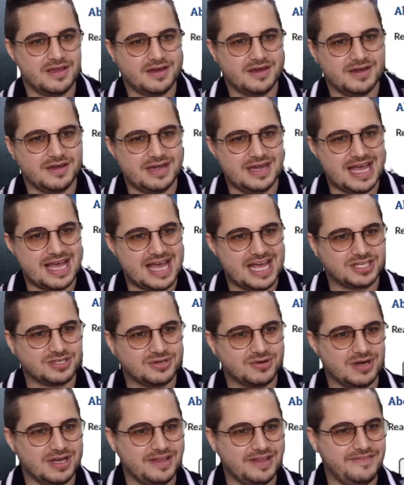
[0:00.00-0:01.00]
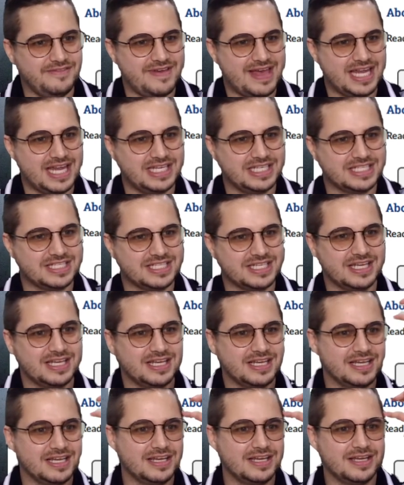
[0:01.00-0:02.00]
Natural event,
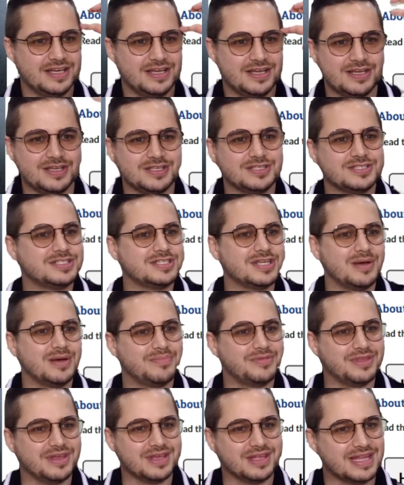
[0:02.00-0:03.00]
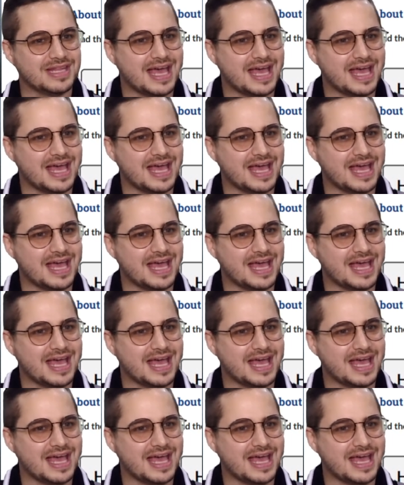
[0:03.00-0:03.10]
something